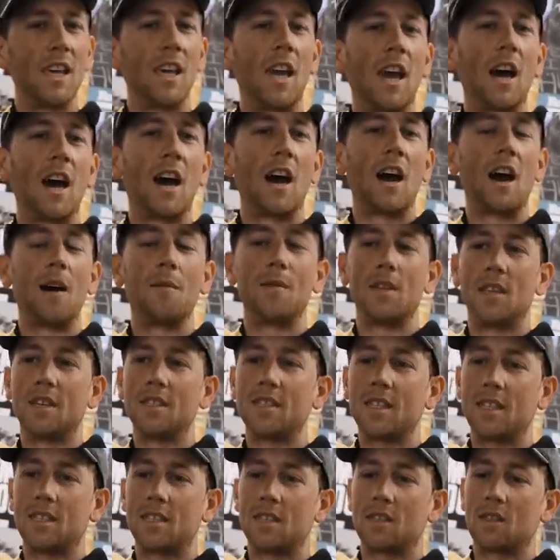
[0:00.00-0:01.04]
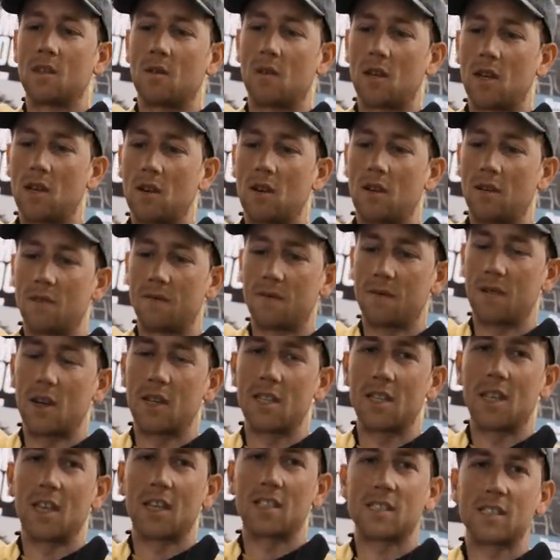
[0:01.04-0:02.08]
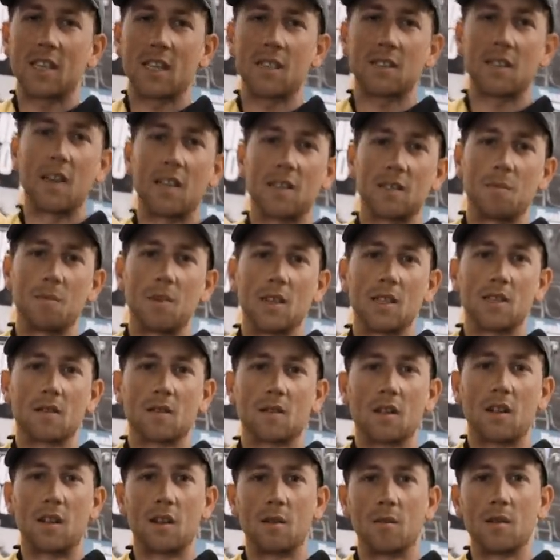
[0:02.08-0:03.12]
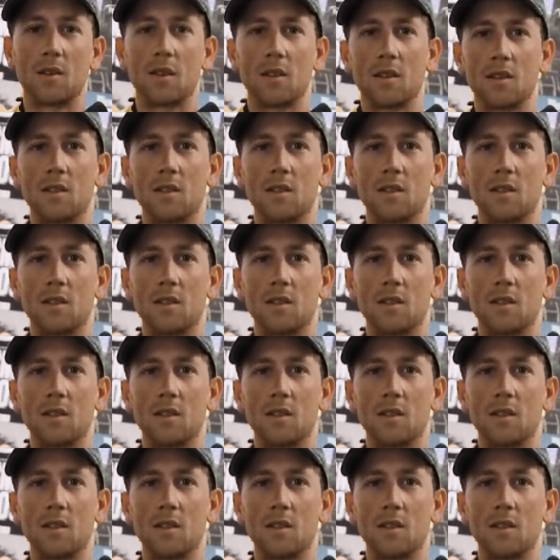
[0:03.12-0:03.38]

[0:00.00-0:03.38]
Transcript: Yeah, I mean, I did do quite a lot. I did like 6,000 metres of climbing.